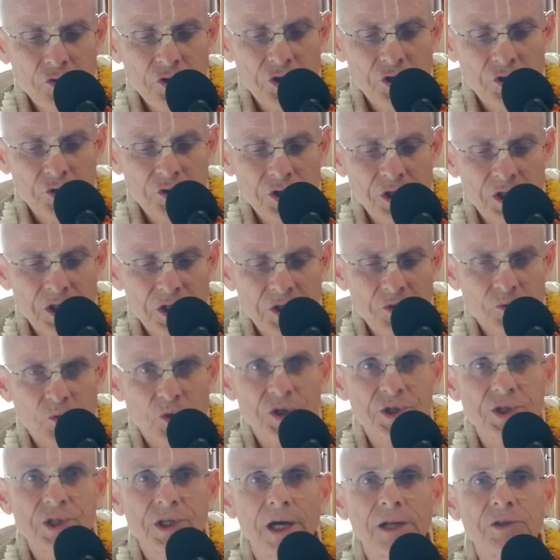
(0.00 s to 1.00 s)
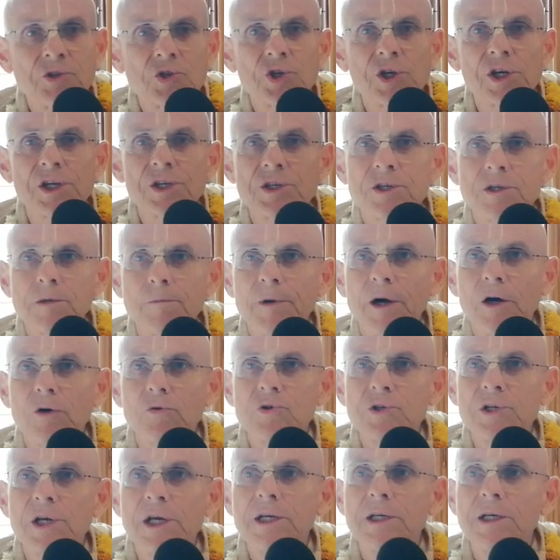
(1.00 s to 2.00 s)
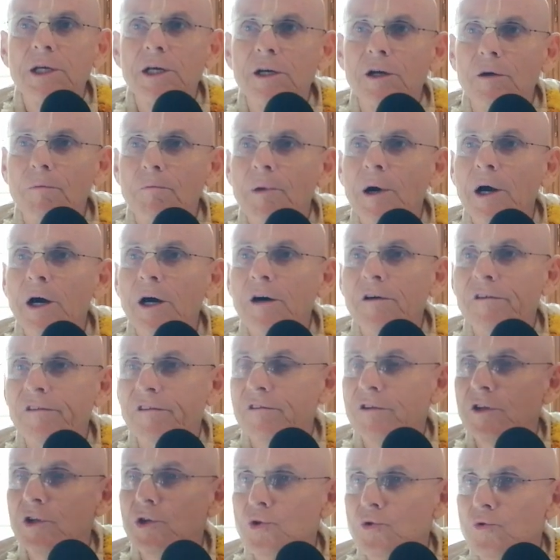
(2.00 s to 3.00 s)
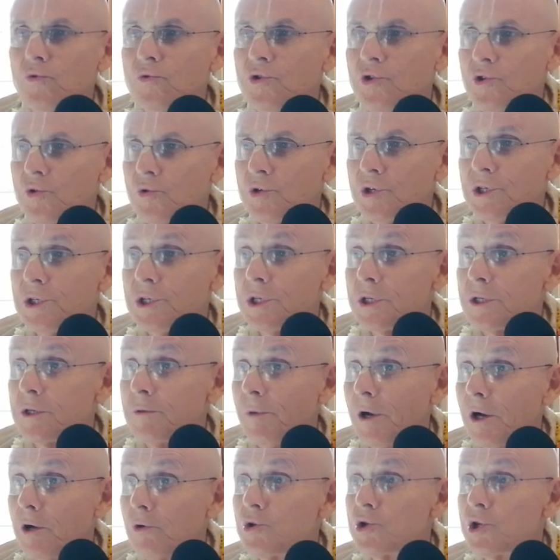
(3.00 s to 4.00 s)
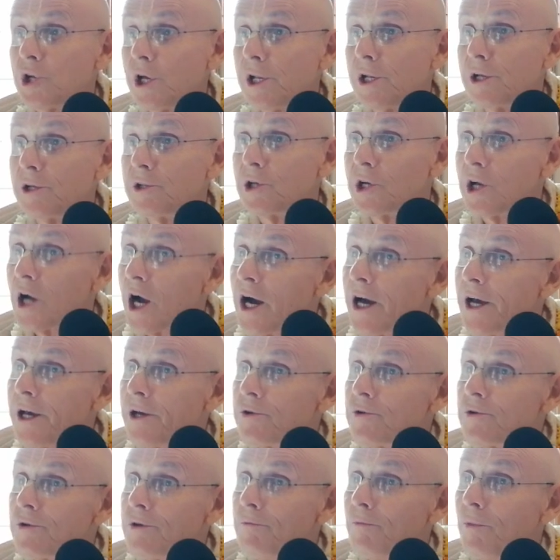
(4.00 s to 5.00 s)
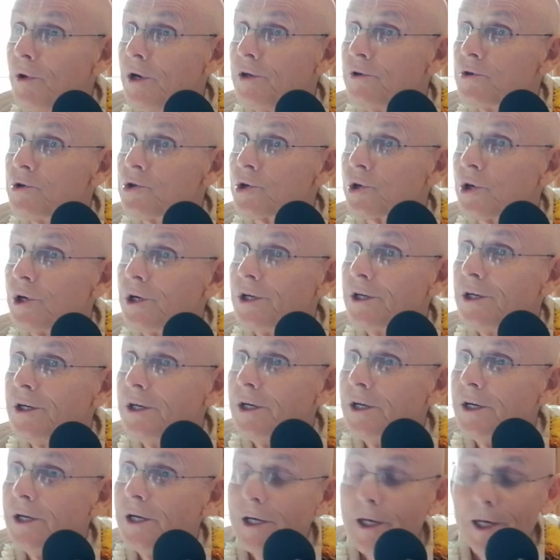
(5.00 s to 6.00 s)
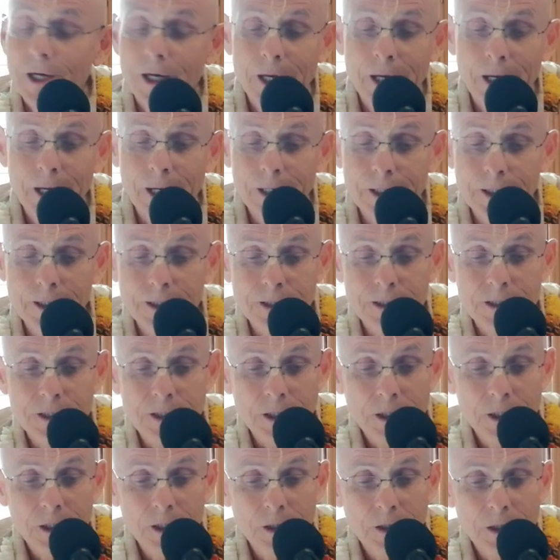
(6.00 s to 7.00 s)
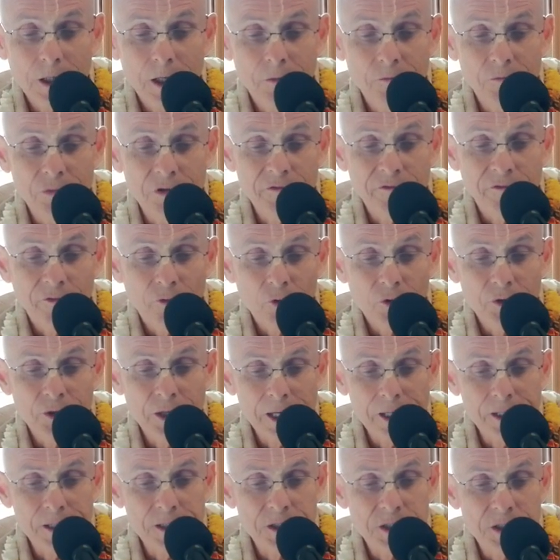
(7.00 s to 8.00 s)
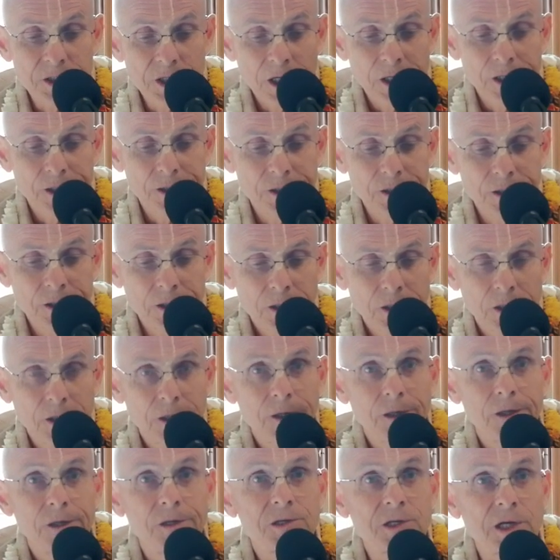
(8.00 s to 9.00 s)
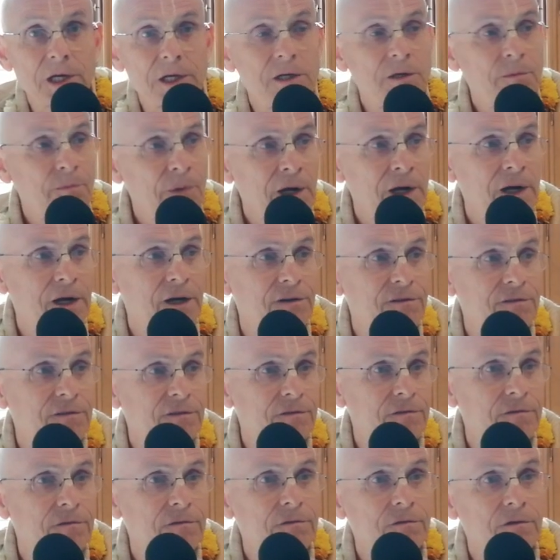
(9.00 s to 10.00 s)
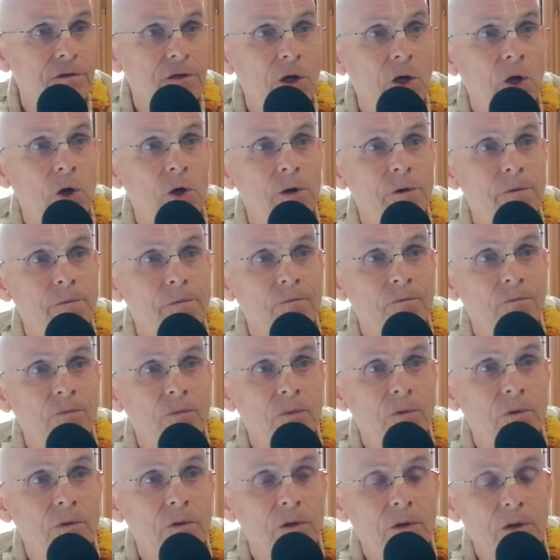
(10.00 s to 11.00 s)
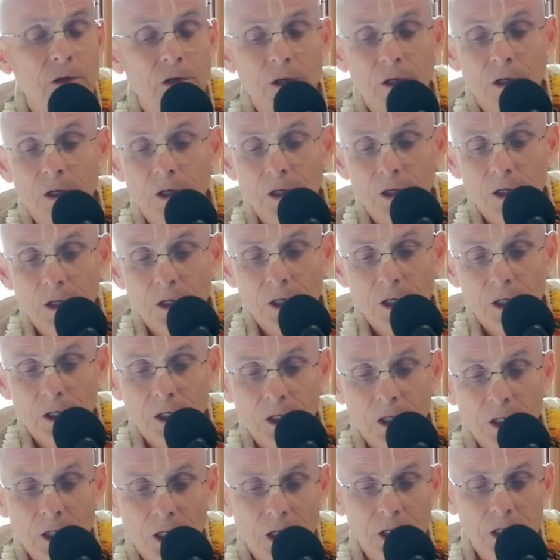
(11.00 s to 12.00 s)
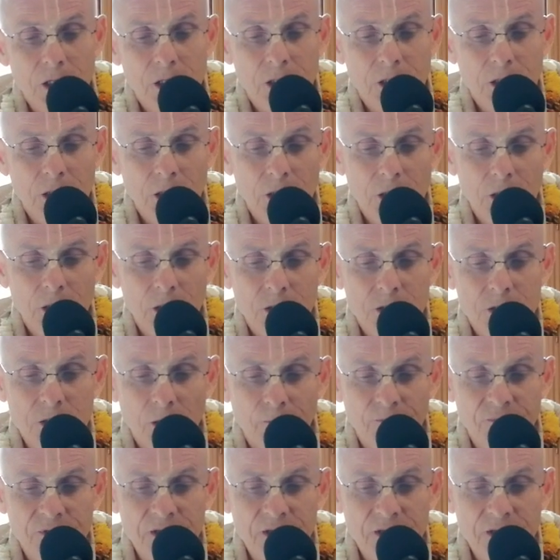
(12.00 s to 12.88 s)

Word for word: the noon duties was not just about taking a bath, the noon duties is about chanting the Gayatri mantra, and uh, and before that is done, take a bath. Um, like uh,